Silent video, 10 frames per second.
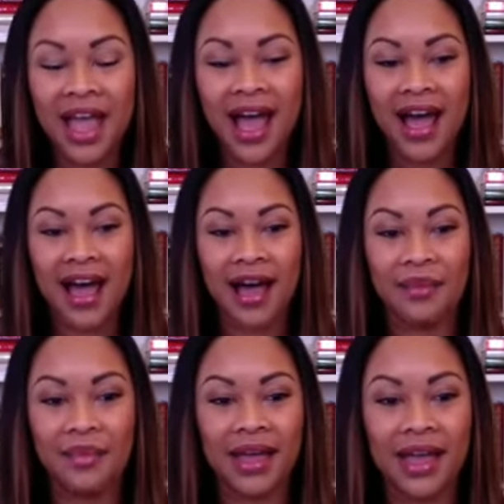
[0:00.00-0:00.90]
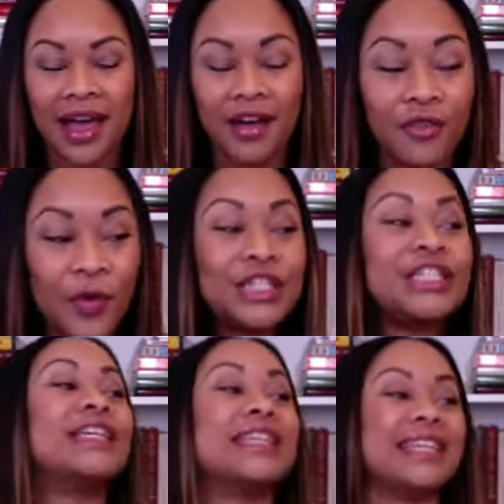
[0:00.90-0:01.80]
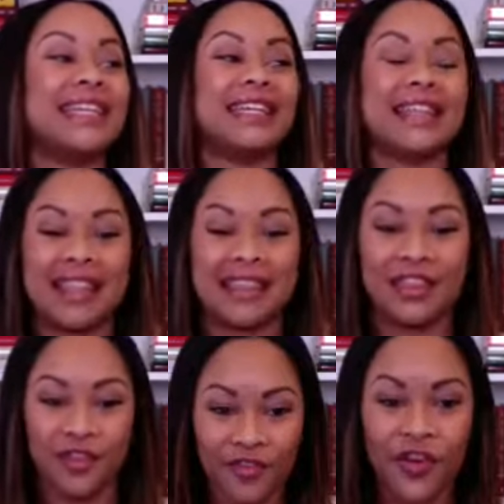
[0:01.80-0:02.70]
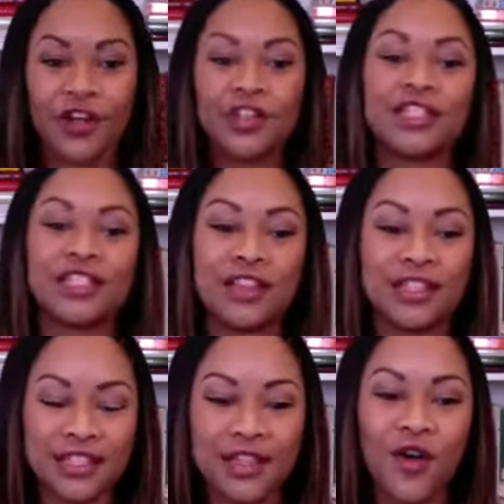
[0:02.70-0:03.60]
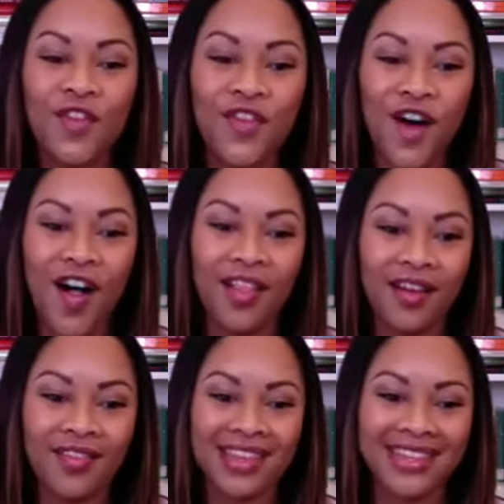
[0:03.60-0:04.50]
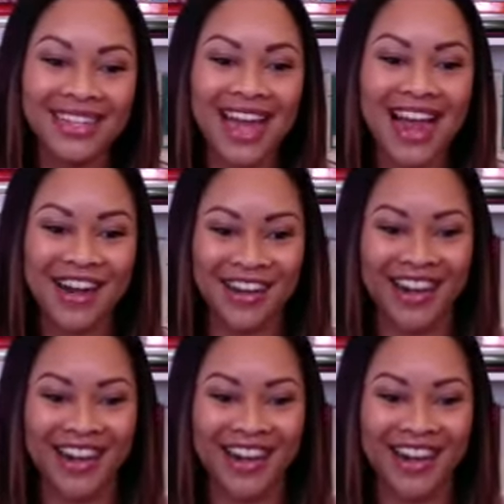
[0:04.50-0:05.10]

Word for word: Um, unfortunately, the first snowfall of the entire